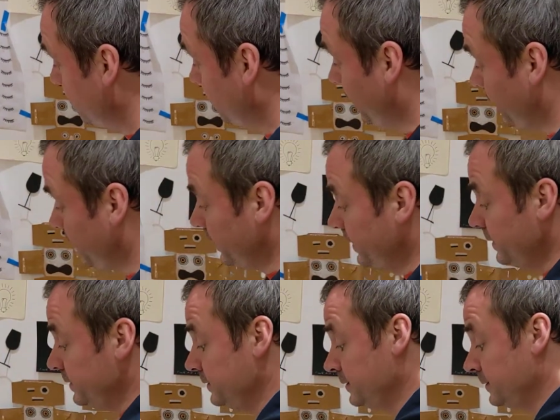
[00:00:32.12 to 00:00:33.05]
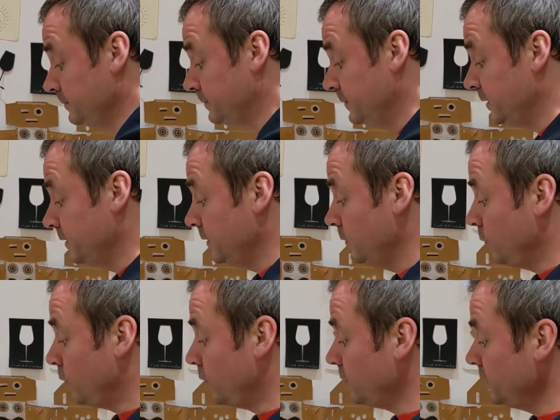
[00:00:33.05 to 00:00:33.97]
And
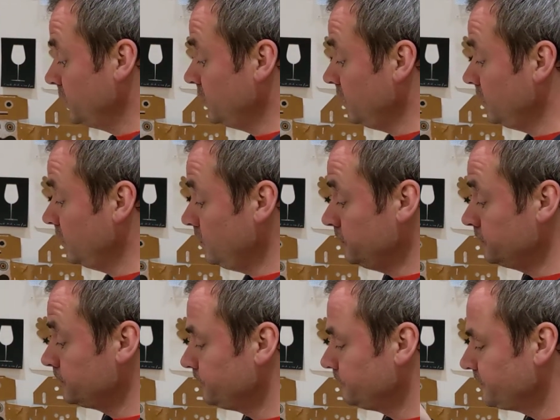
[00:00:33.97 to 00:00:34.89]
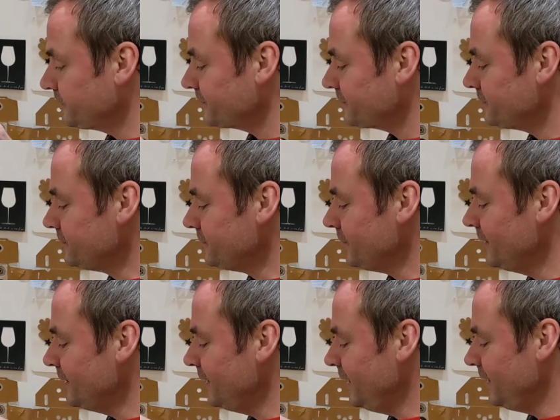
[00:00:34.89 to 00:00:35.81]
what I'm going to do
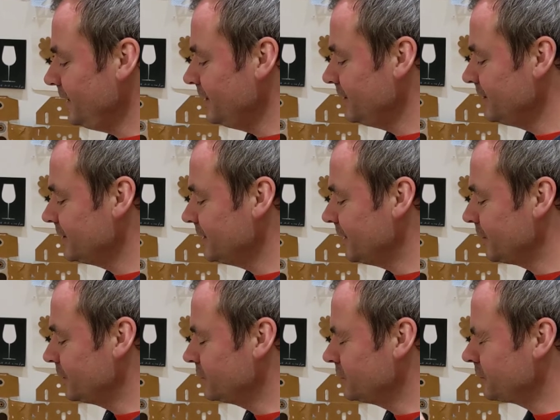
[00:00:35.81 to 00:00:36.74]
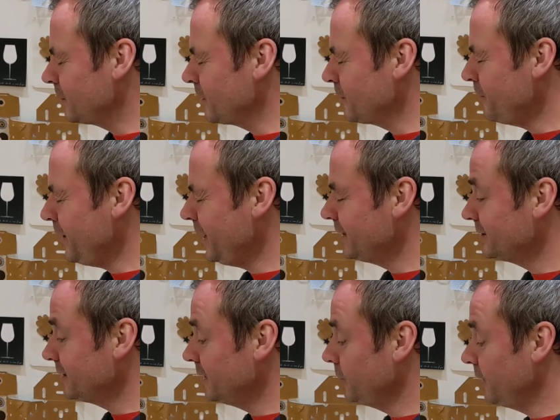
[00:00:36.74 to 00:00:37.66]
is, I'm going to try my
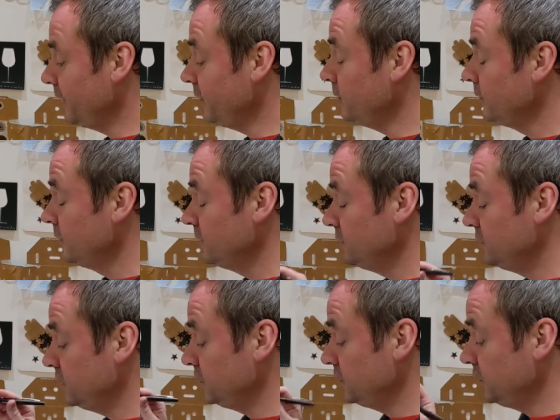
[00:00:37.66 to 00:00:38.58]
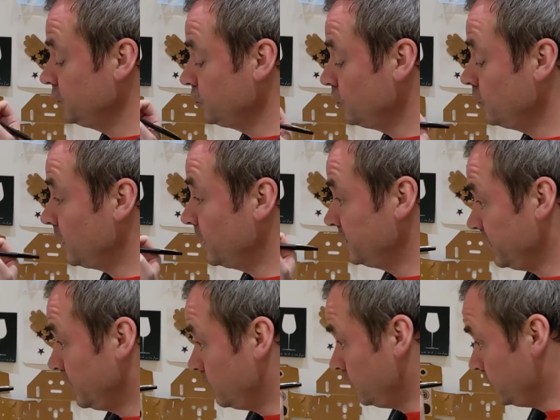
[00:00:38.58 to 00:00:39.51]
best anyway, just to draw
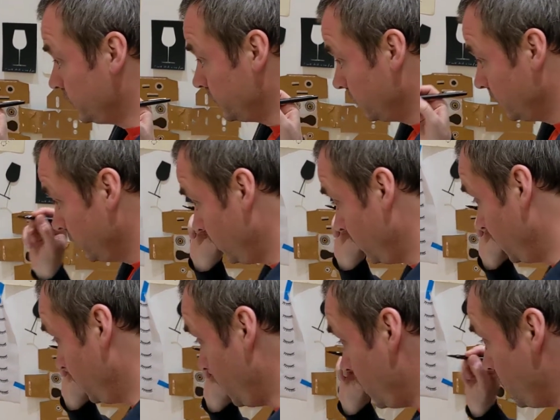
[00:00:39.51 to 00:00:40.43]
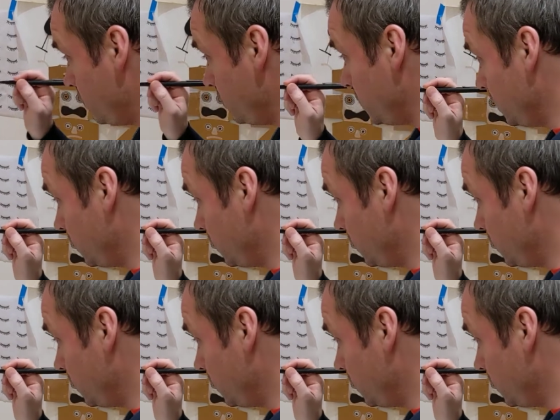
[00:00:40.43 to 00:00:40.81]
myself and only